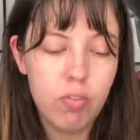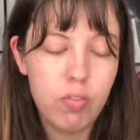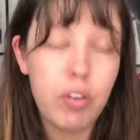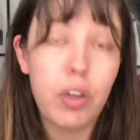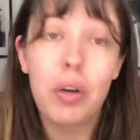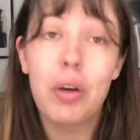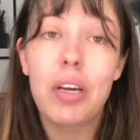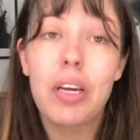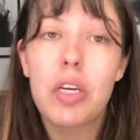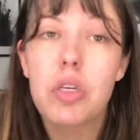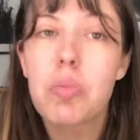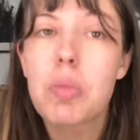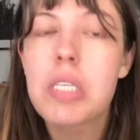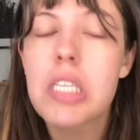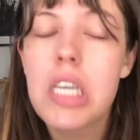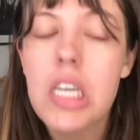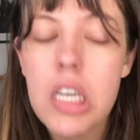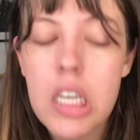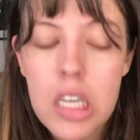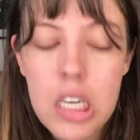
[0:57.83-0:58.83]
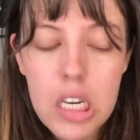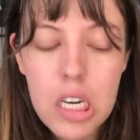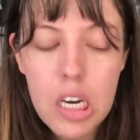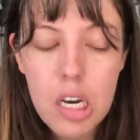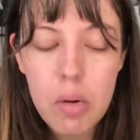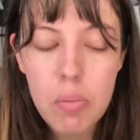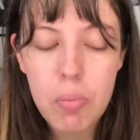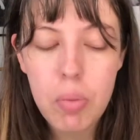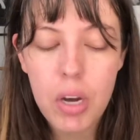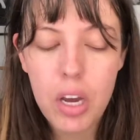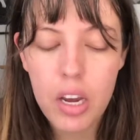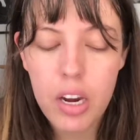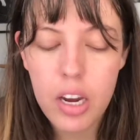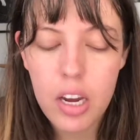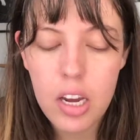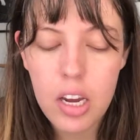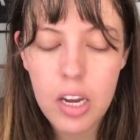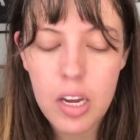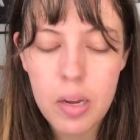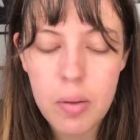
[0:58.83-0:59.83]
very explicit. But
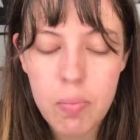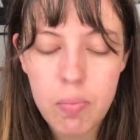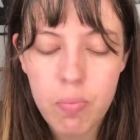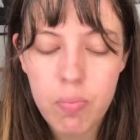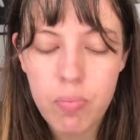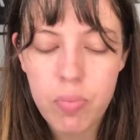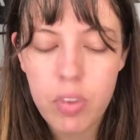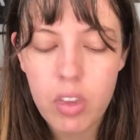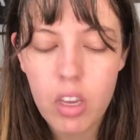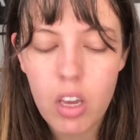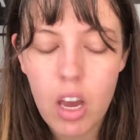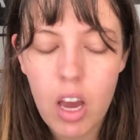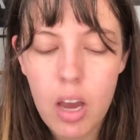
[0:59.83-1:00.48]
I'm